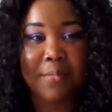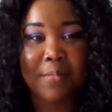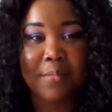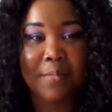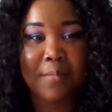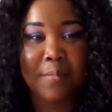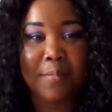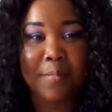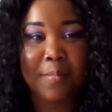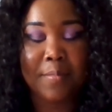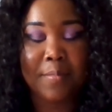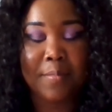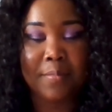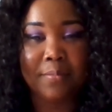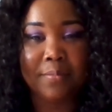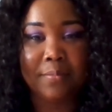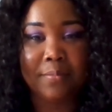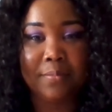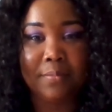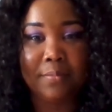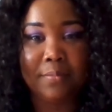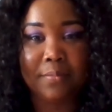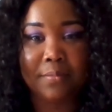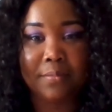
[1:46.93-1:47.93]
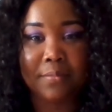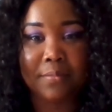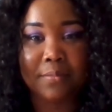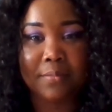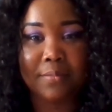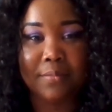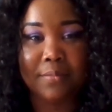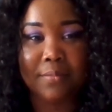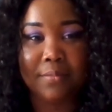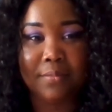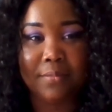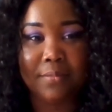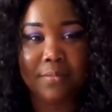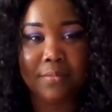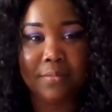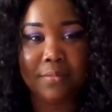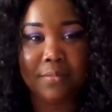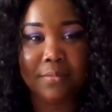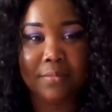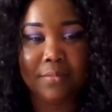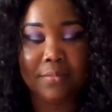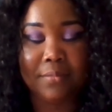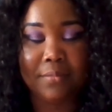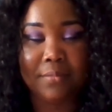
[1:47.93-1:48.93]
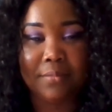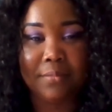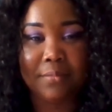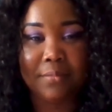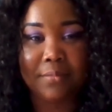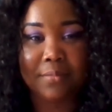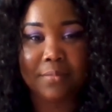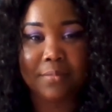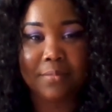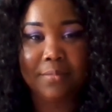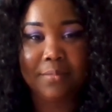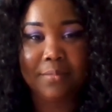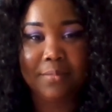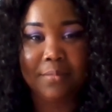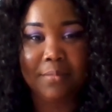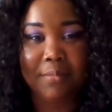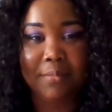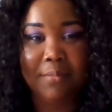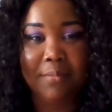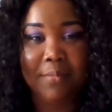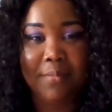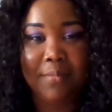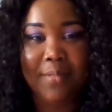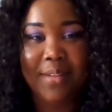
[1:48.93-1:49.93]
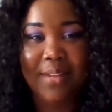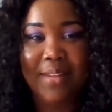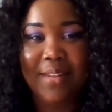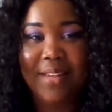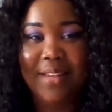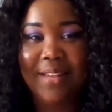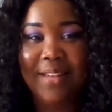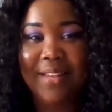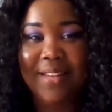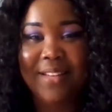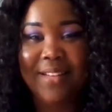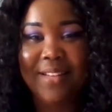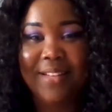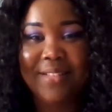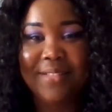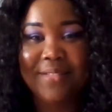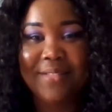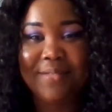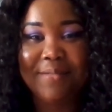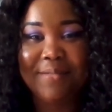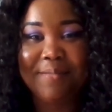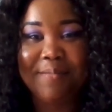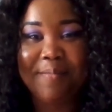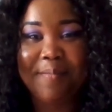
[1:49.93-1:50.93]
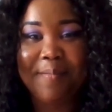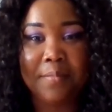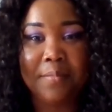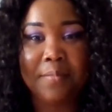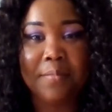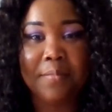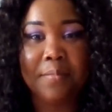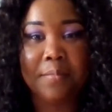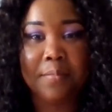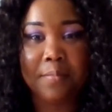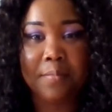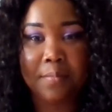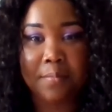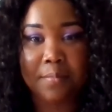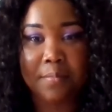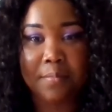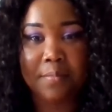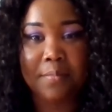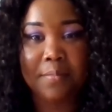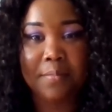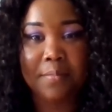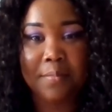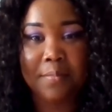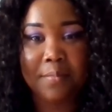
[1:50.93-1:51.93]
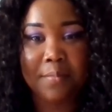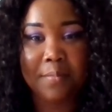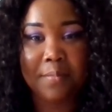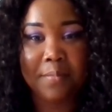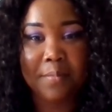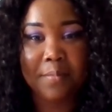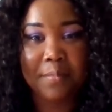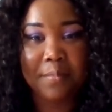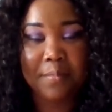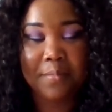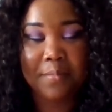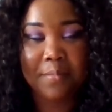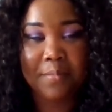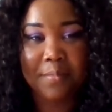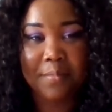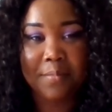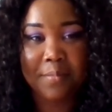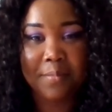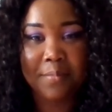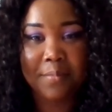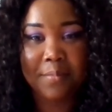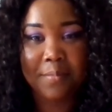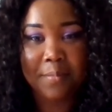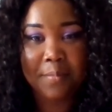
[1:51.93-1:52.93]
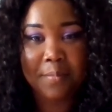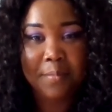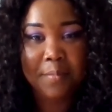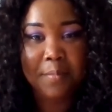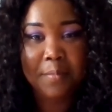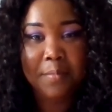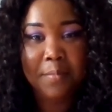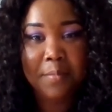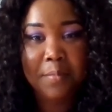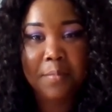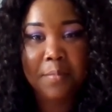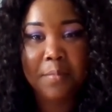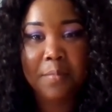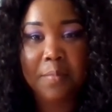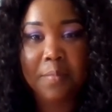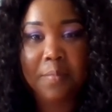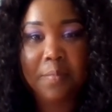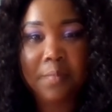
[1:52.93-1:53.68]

The person shown says nothing.